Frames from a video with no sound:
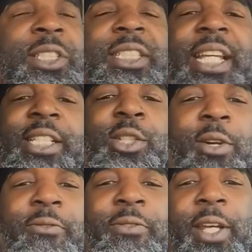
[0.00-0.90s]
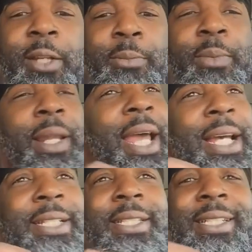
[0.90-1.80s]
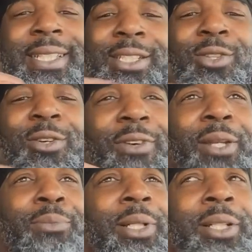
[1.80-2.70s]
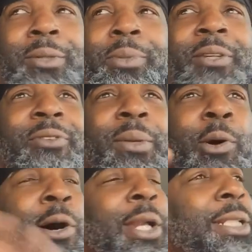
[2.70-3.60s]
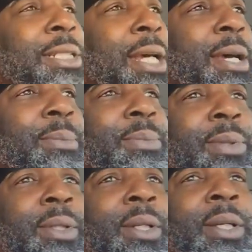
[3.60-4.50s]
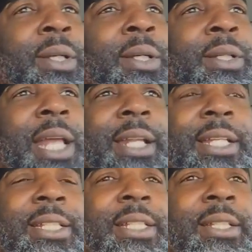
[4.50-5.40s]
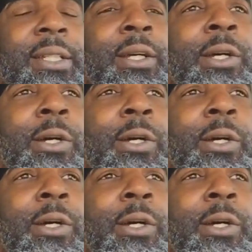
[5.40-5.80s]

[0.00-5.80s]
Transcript: set your availability, like I said, set your availability to be available all the time. That doesn't